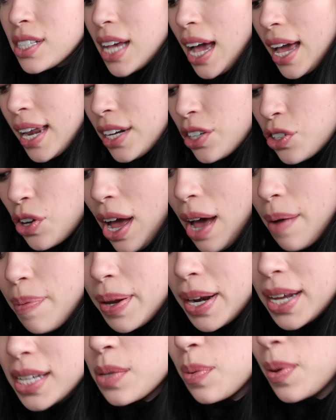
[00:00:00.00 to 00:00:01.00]
signage or
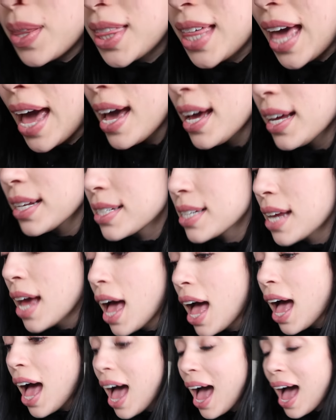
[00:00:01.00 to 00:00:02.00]
helping us with that,
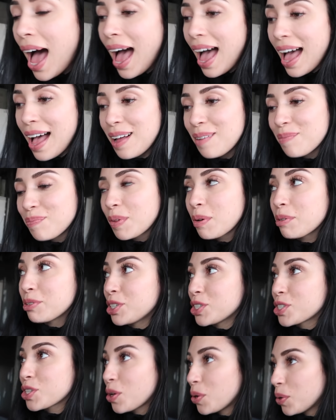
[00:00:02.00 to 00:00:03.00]
um,
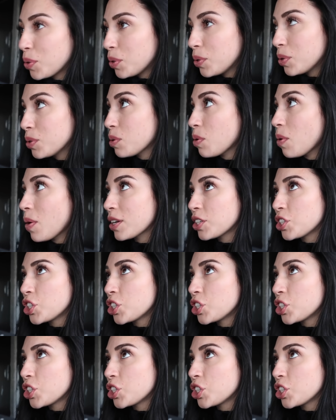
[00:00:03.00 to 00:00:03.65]
which is cool.